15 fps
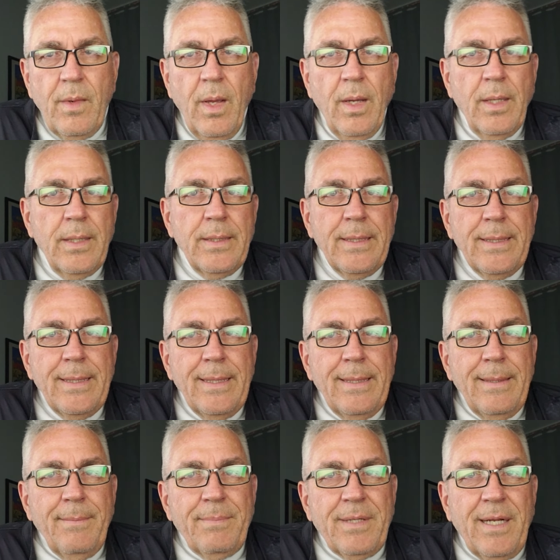But
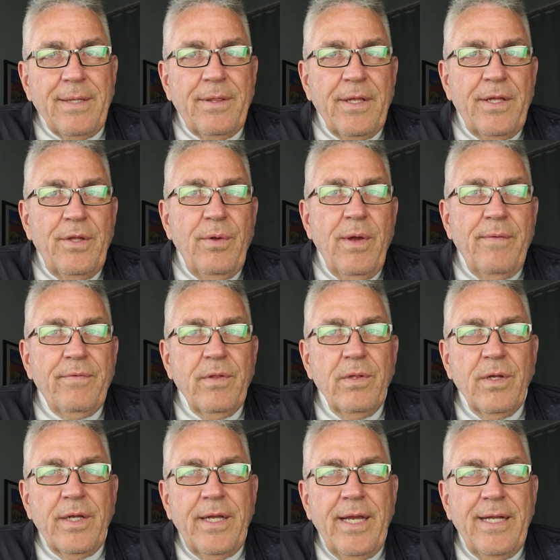I think you have to
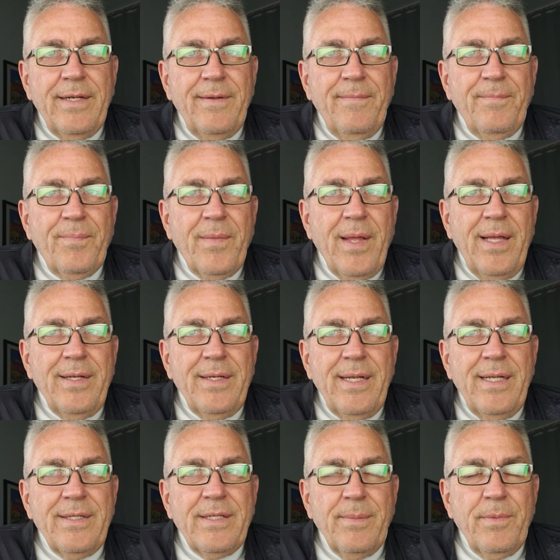look at,
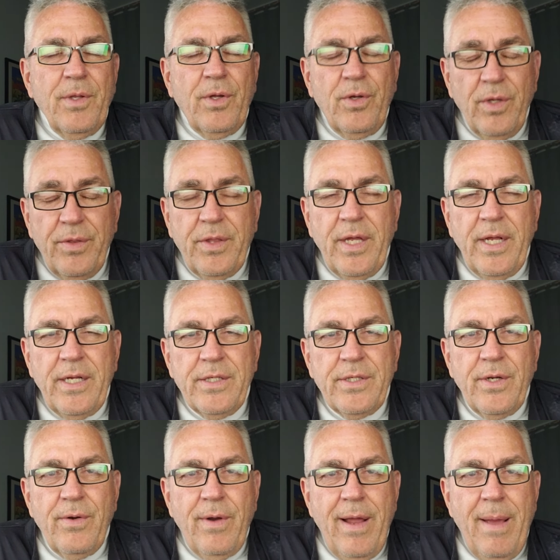and some of the good things
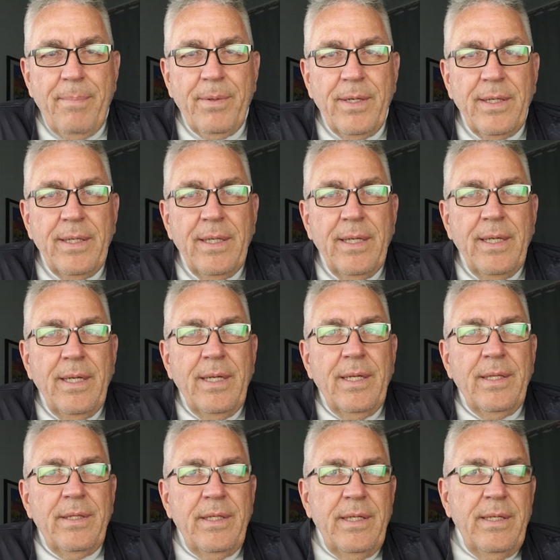that are happening,
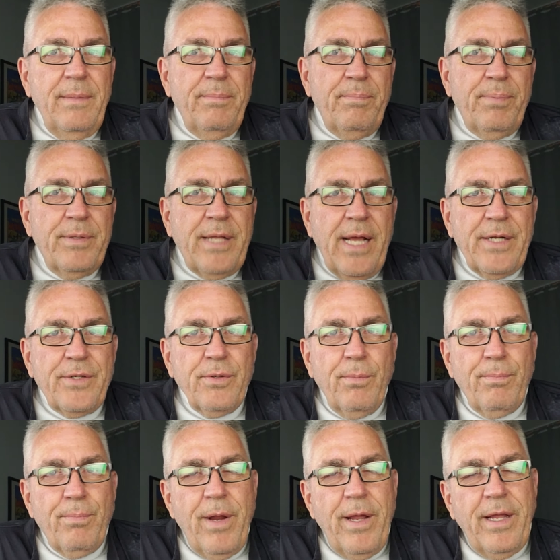the potential
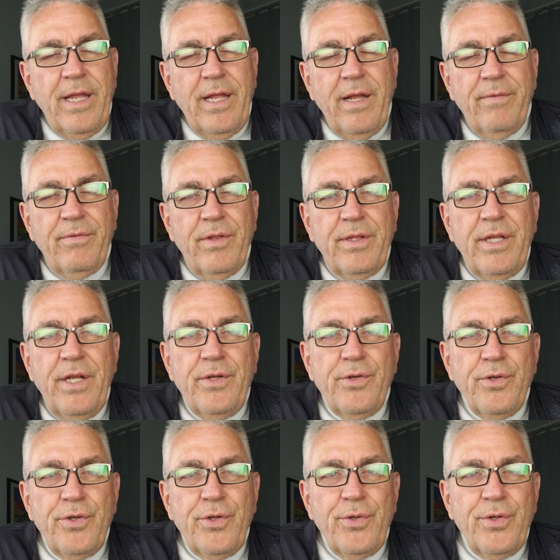breaking of the
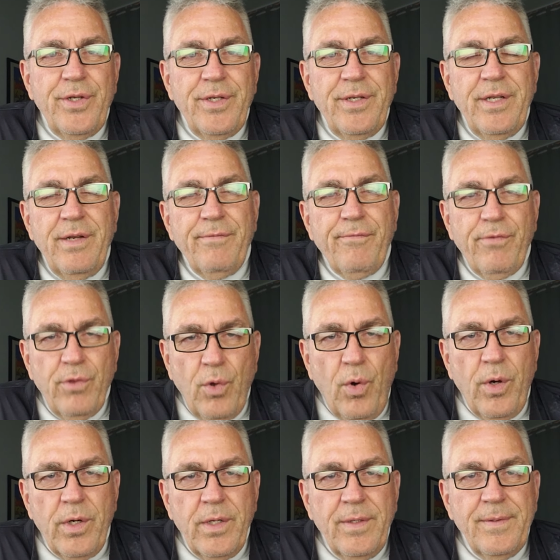teachers union in
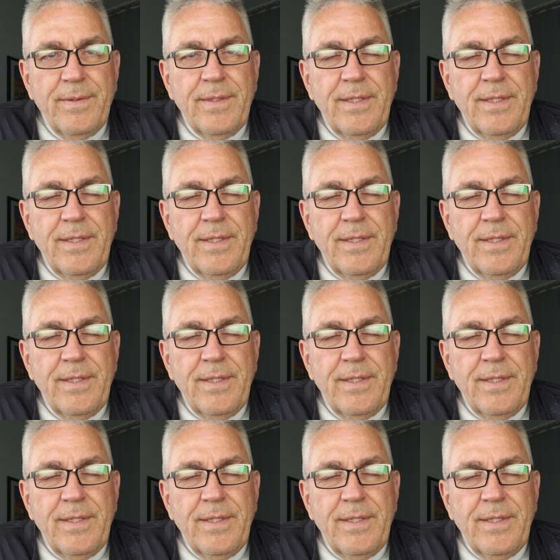Florida.